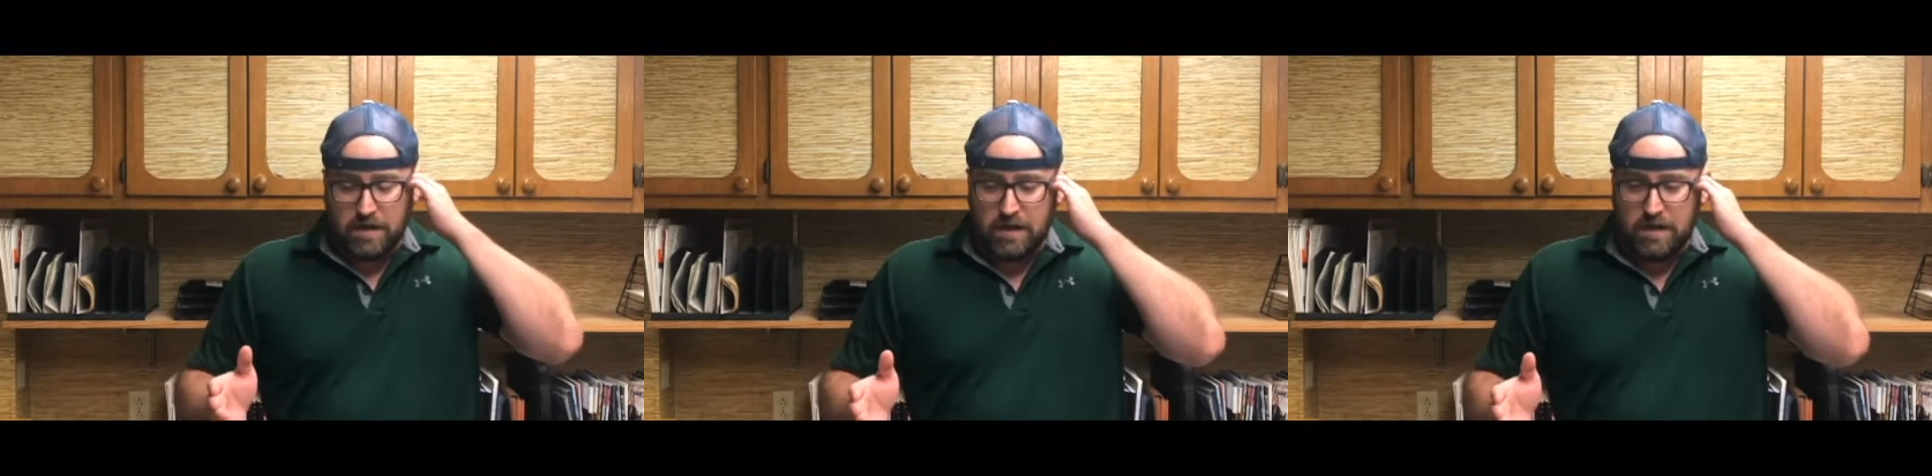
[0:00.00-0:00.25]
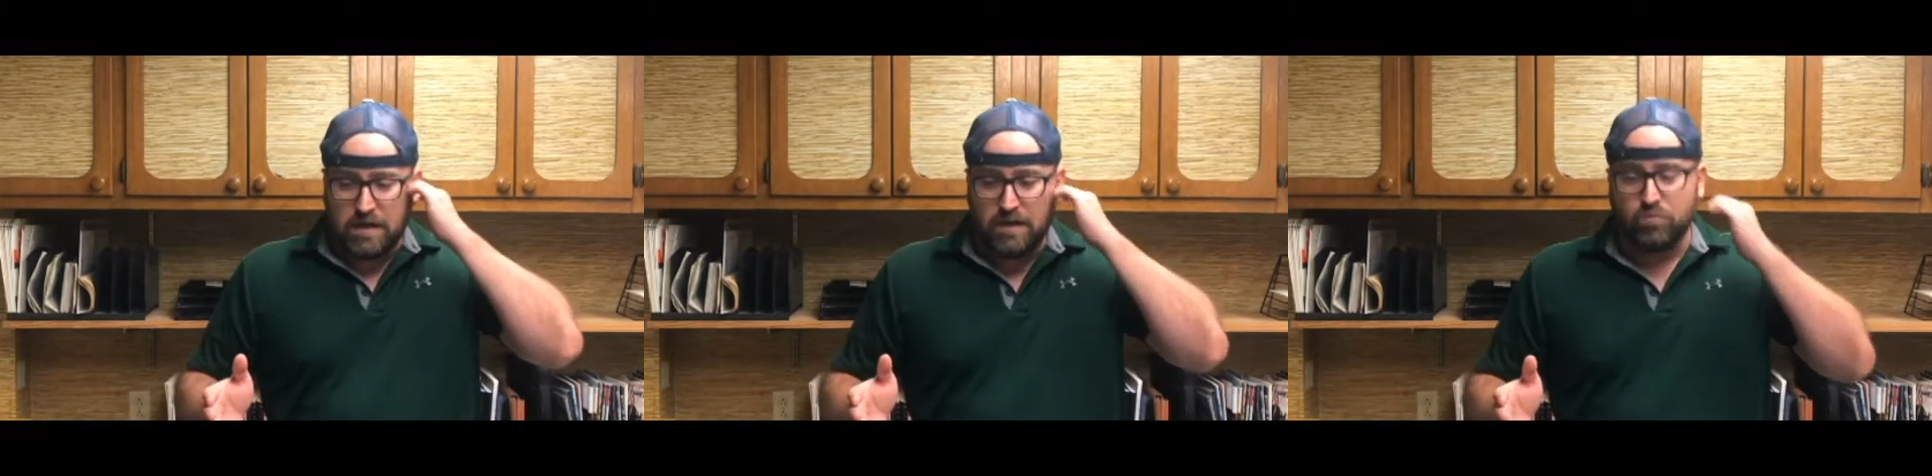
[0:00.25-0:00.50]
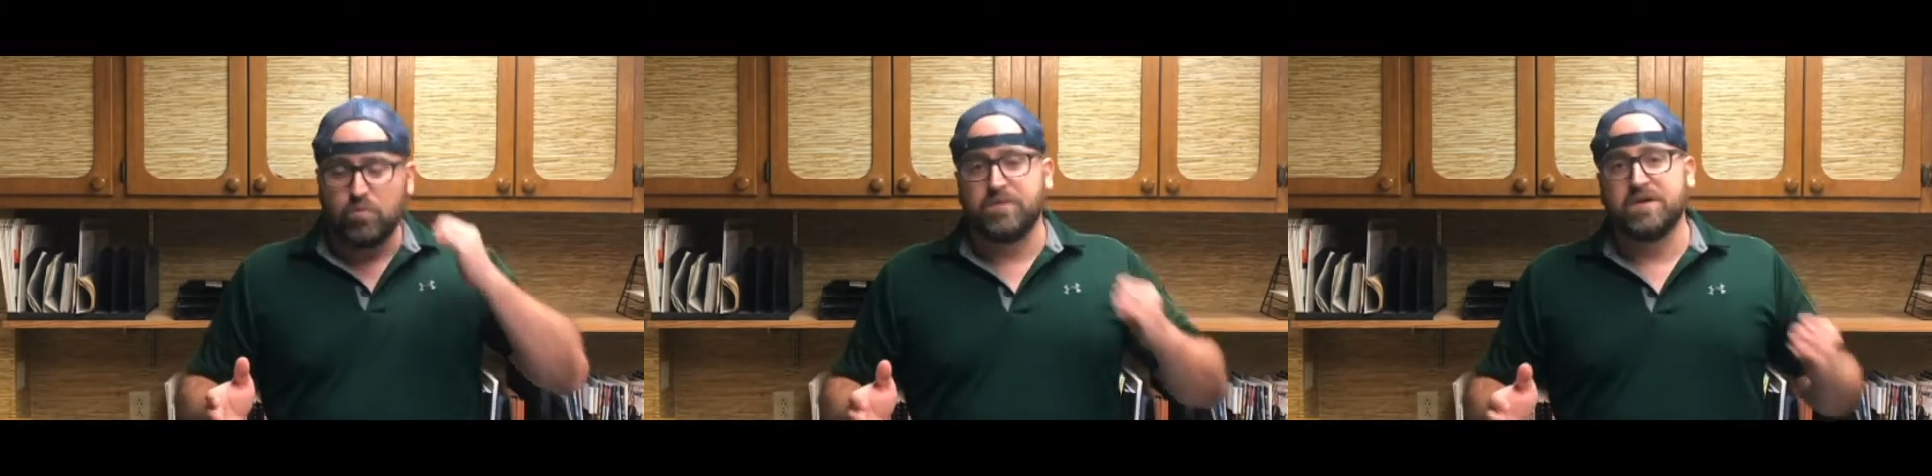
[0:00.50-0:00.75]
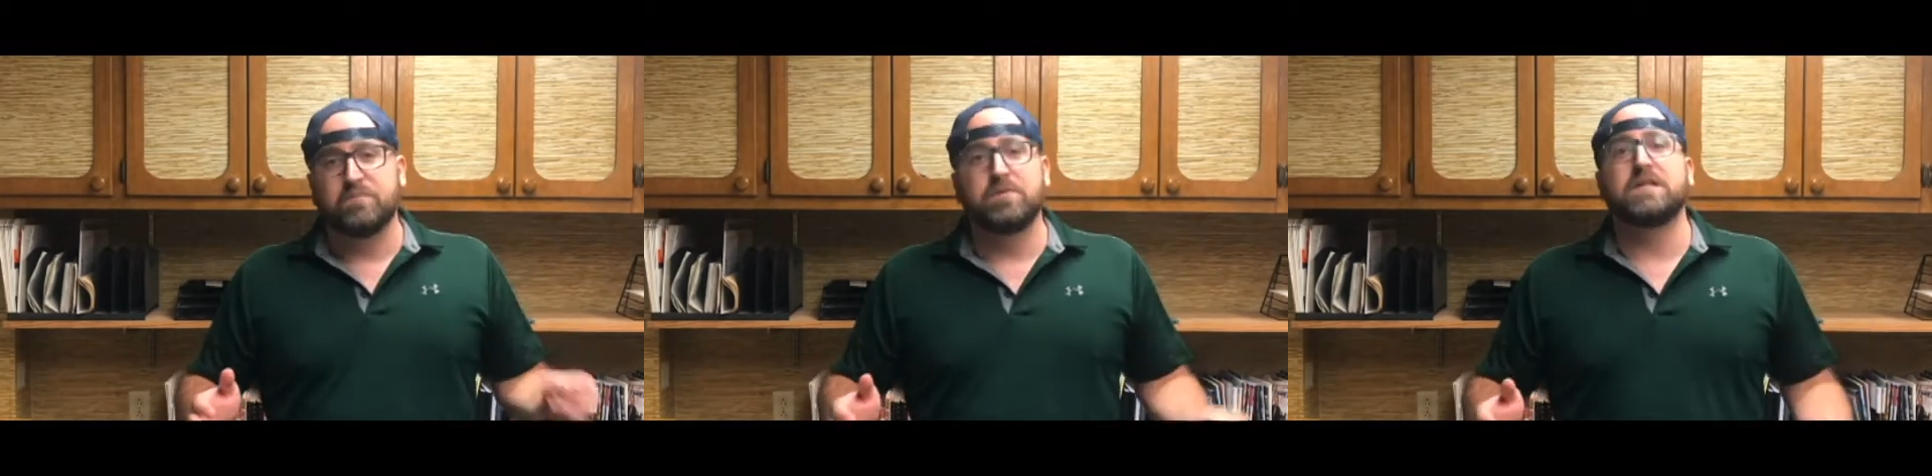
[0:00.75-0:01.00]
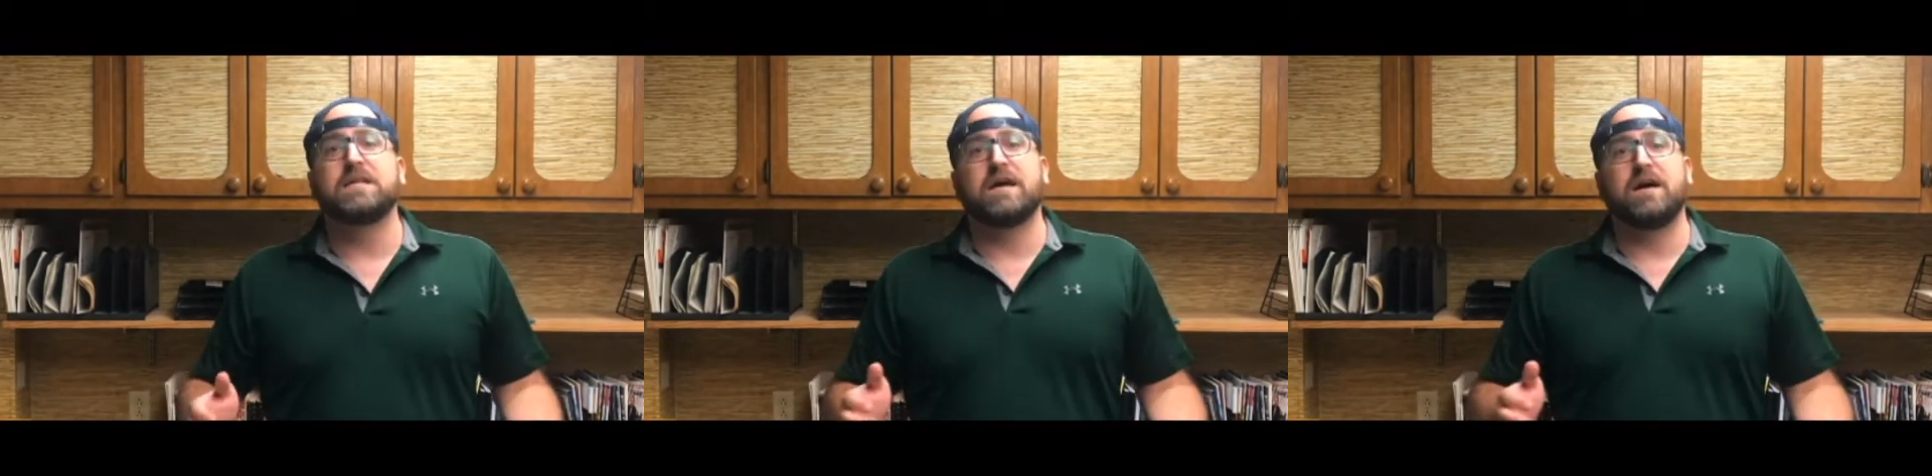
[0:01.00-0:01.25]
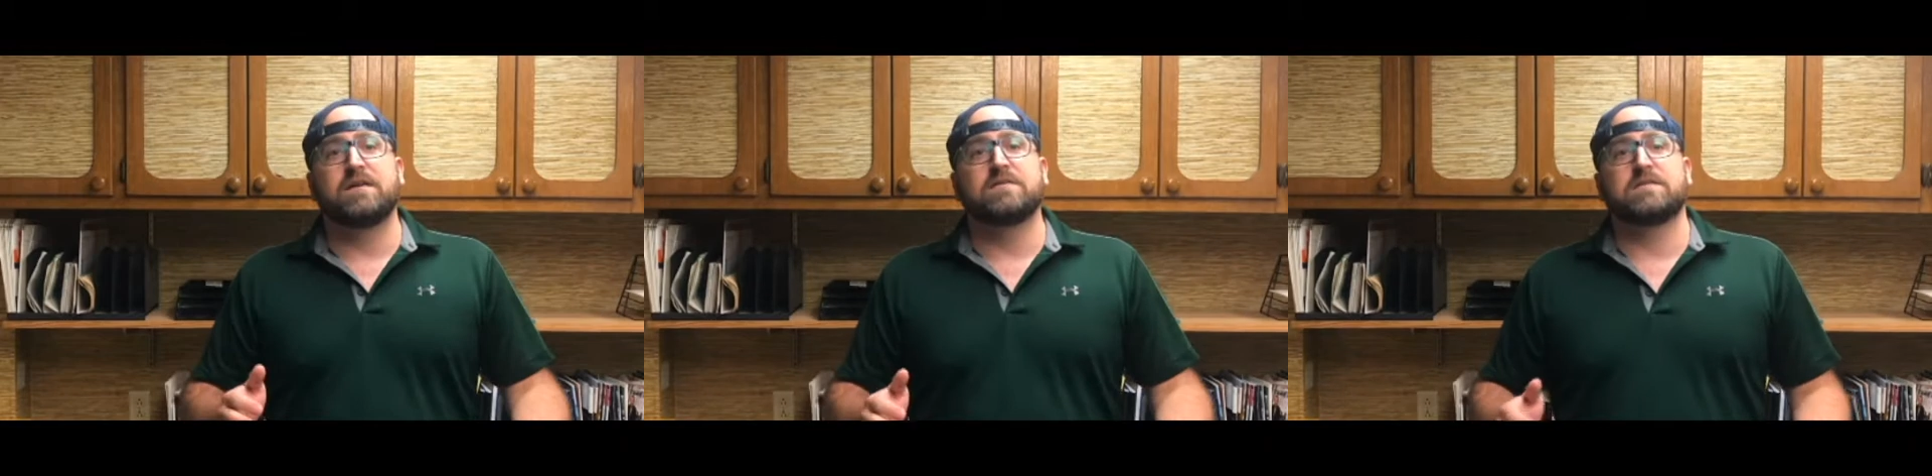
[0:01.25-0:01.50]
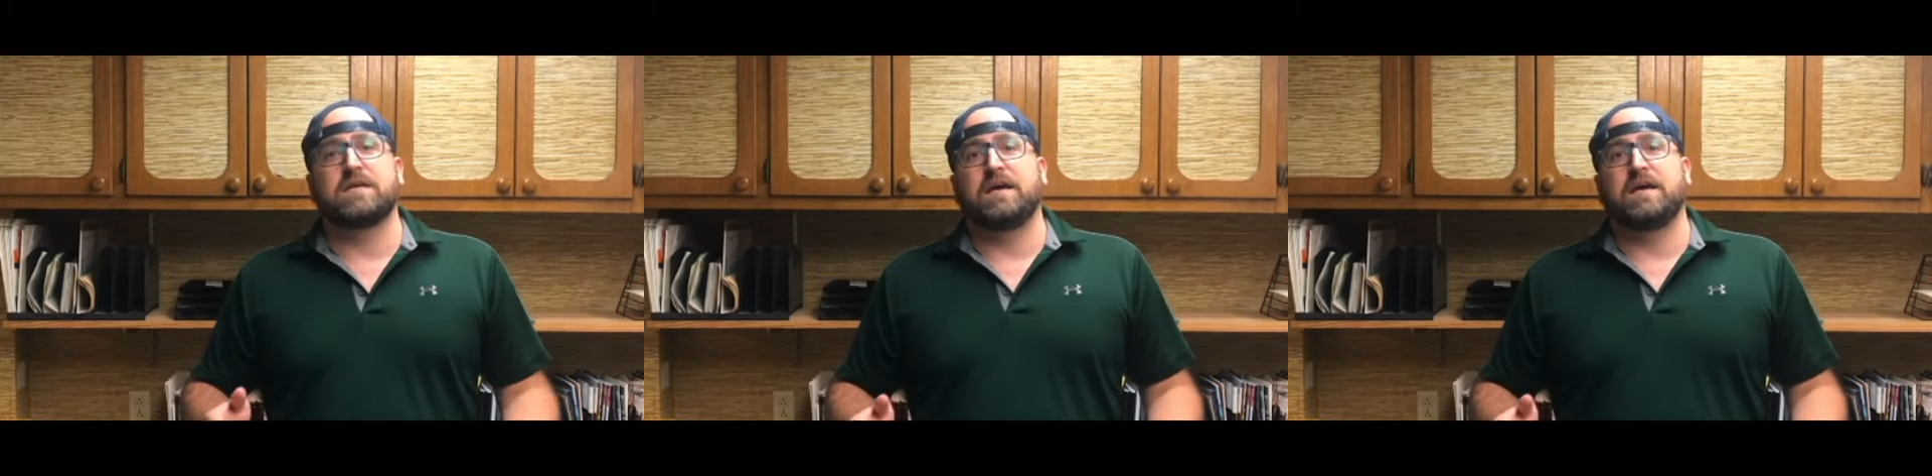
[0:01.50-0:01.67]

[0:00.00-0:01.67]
I will be completely honest,